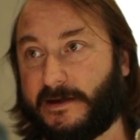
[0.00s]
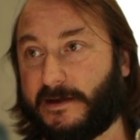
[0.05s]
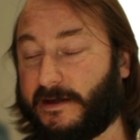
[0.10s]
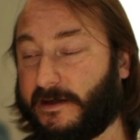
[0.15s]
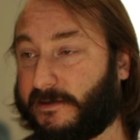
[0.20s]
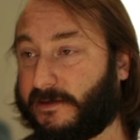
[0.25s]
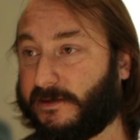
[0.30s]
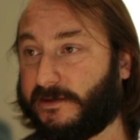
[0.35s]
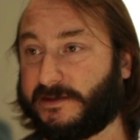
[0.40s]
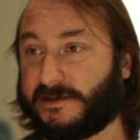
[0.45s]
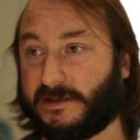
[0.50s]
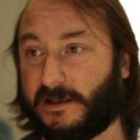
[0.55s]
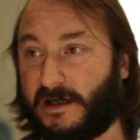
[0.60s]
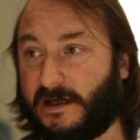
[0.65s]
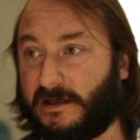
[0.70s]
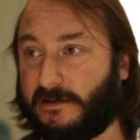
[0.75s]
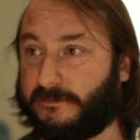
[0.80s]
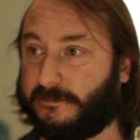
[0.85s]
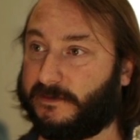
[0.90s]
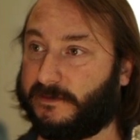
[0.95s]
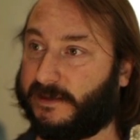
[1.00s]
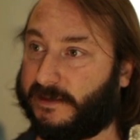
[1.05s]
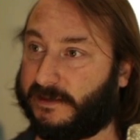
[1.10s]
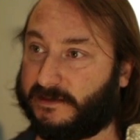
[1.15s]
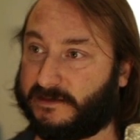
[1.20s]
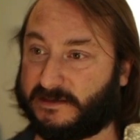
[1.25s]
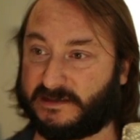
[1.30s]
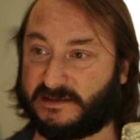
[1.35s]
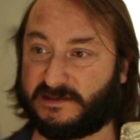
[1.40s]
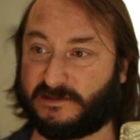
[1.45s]
It goes off and it's
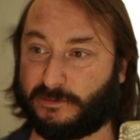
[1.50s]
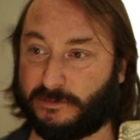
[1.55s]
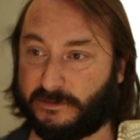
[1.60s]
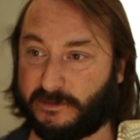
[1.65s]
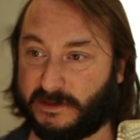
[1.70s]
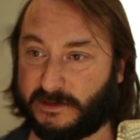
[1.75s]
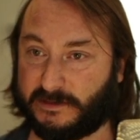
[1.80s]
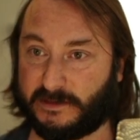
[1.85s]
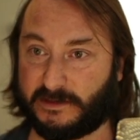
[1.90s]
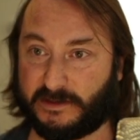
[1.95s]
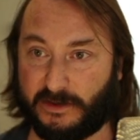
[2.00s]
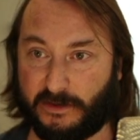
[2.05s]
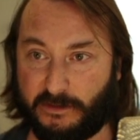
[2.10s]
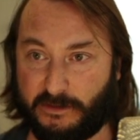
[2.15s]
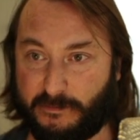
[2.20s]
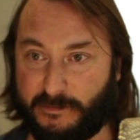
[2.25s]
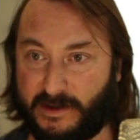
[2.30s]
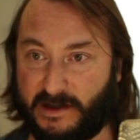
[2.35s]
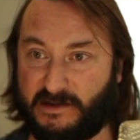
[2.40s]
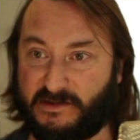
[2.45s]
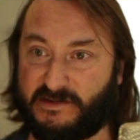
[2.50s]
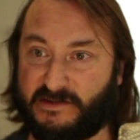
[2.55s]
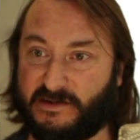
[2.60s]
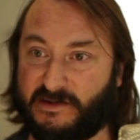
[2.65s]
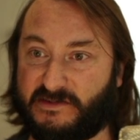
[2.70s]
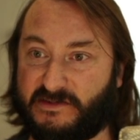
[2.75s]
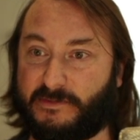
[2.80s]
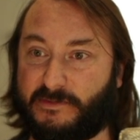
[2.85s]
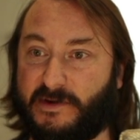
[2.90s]
exploring the code base and it's